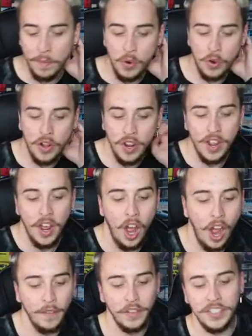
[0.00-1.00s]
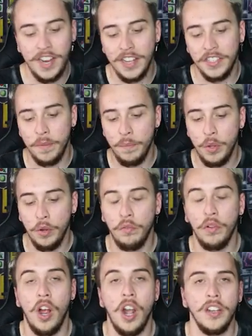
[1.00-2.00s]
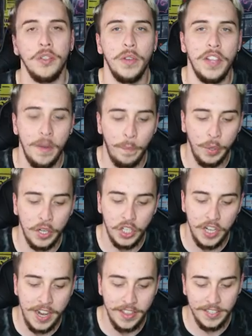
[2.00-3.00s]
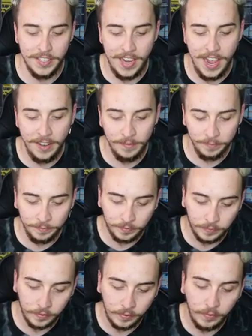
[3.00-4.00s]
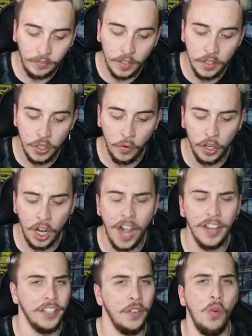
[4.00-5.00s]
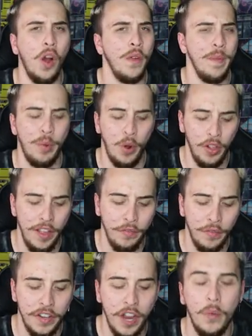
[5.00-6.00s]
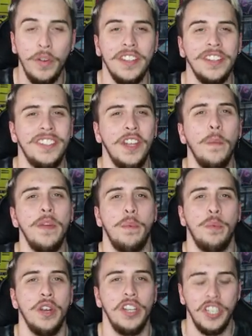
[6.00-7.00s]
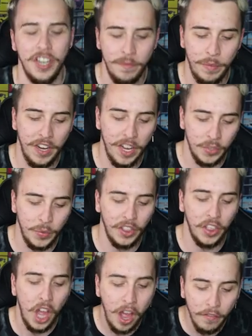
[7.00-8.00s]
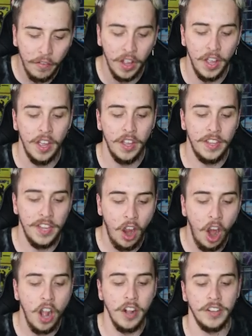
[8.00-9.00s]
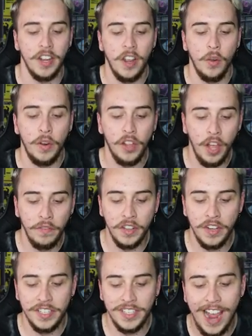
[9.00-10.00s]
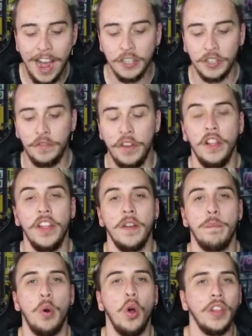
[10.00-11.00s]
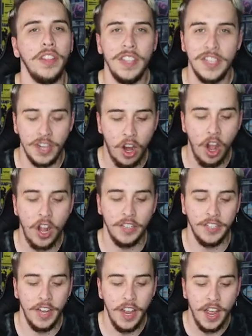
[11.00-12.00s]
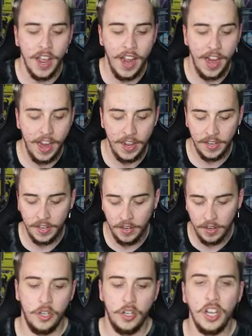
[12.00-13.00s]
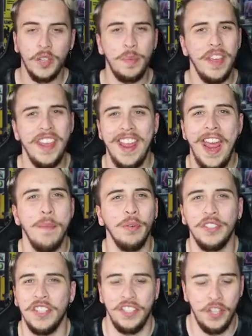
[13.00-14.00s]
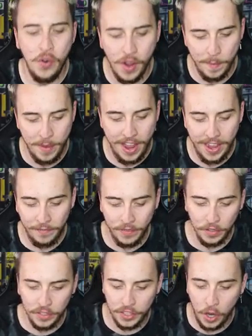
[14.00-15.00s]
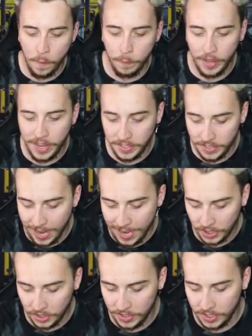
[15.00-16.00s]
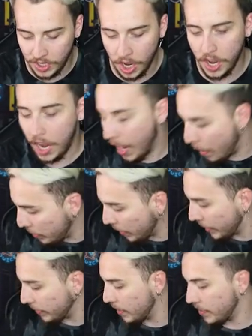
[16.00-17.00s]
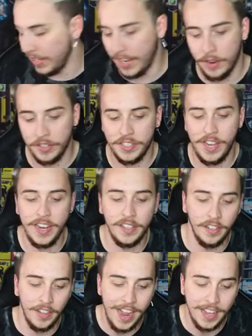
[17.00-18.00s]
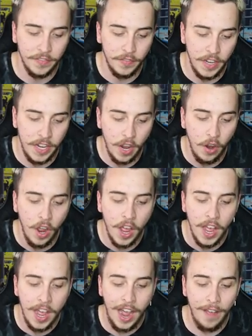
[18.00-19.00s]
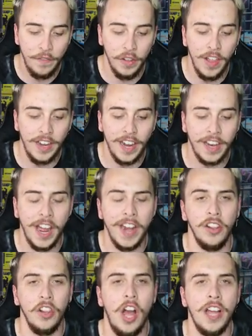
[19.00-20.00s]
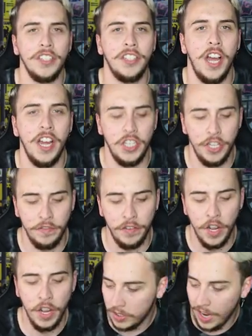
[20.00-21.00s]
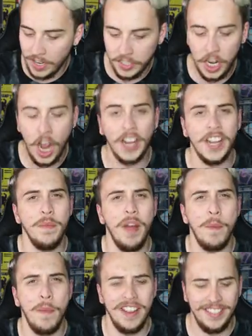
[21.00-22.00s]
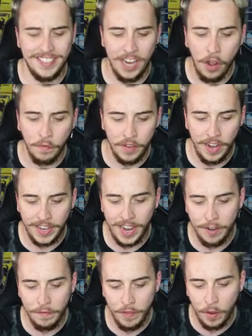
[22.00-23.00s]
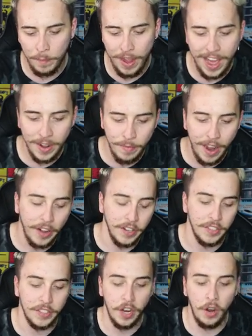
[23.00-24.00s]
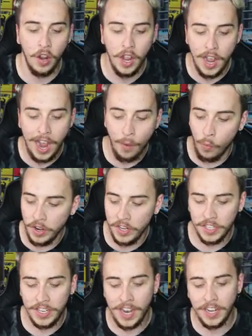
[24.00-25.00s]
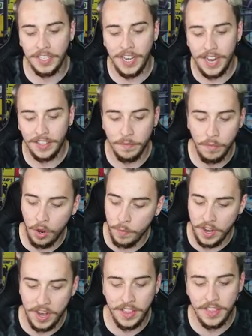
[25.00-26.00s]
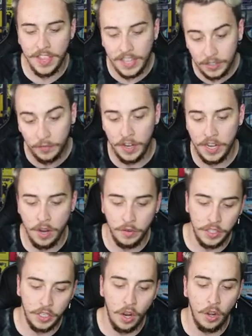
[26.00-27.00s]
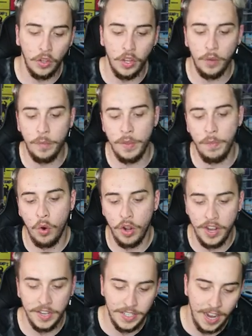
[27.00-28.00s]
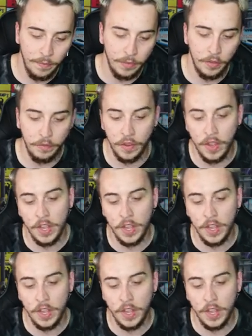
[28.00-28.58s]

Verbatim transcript: and Moon obviously has some beautiful arts. We can appreciate the set. So regardless of what we pull, if we don't, we can still be appreciative because we love the art, we love the nostalgic feeling of pulling these cards, and just being able to do it, man. I feel so blessed to actually start a hobby like this, like I was saying in the last video. I feel like I kind of lost touch of kind of talking about myself and I kind of felt bad about it. So I wanted to kind of take the moment in this video to go a little bit more in depth of